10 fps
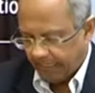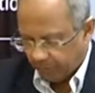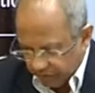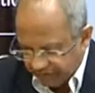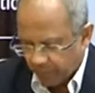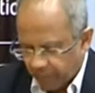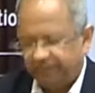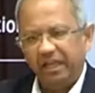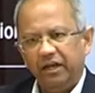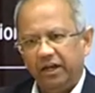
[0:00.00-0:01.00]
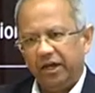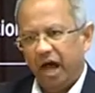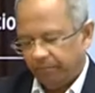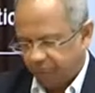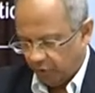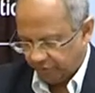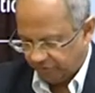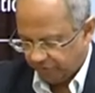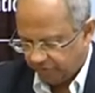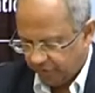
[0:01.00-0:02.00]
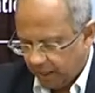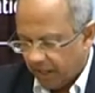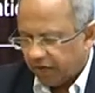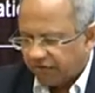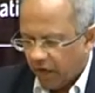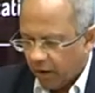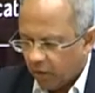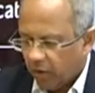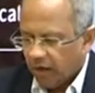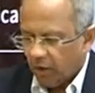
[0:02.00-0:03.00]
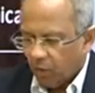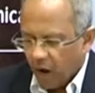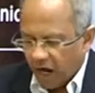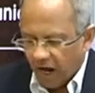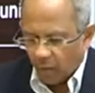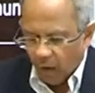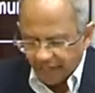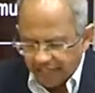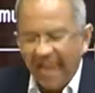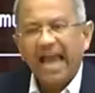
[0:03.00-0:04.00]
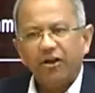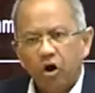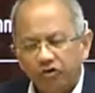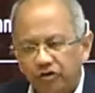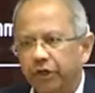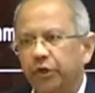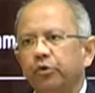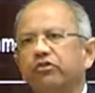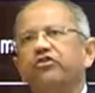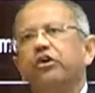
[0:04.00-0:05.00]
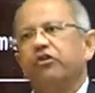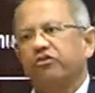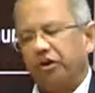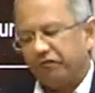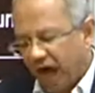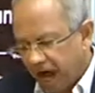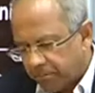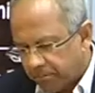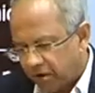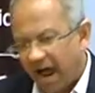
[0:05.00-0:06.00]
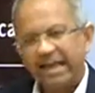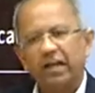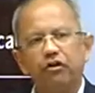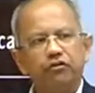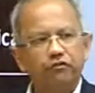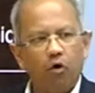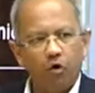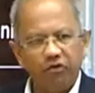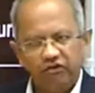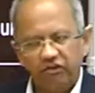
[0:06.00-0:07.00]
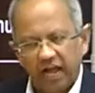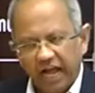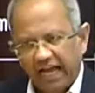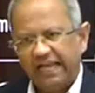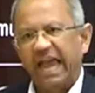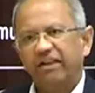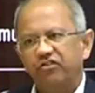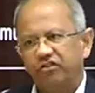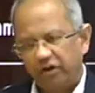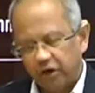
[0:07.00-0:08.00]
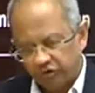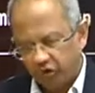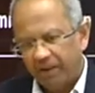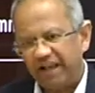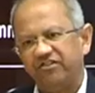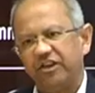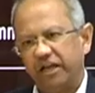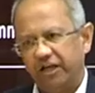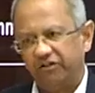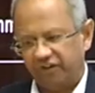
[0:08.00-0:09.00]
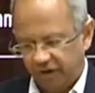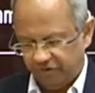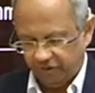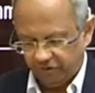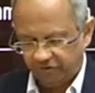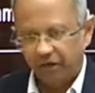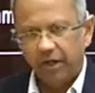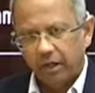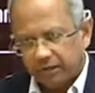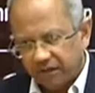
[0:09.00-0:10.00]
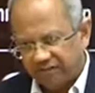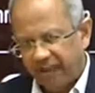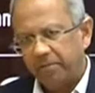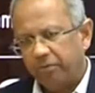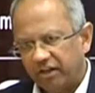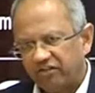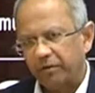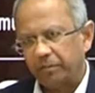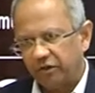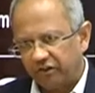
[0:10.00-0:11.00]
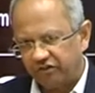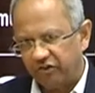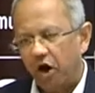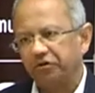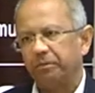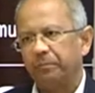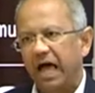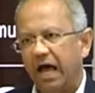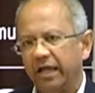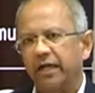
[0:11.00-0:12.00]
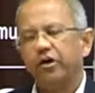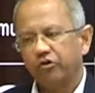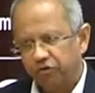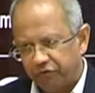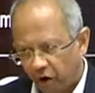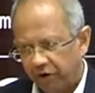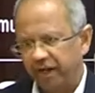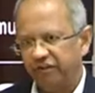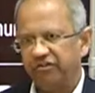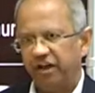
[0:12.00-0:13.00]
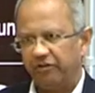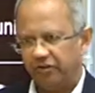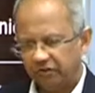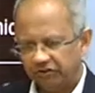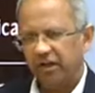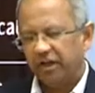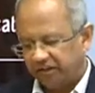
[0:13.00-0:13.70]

with the Indian armed forces. So one cannot use sort of unbridled force against domestic insurgents. The same principle does not apply to foreign insurgents, a